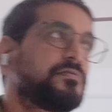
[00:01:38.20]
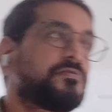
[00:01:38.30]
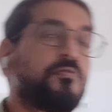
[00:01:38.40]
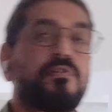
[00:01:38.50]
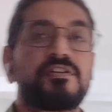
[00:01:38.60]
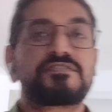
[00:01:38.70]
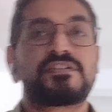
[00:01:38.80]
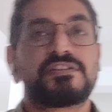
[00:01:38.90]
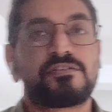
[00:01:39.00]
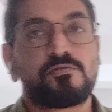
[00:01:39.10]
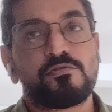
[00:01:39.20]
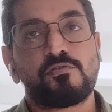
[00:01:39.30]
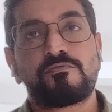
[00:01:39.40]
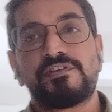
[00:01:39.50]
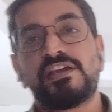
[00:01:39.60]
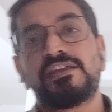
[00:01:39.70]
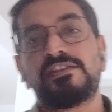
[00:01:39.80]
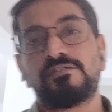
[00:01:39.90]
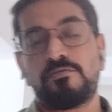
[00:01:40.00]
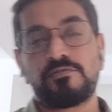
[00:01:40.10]
So now understand the role of AI
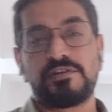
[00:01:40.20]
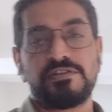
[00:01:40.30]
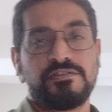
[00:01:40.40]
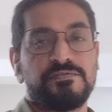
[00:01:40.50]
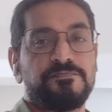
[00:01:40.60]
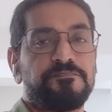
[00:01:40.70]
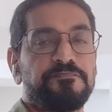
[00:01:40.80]
in the OT.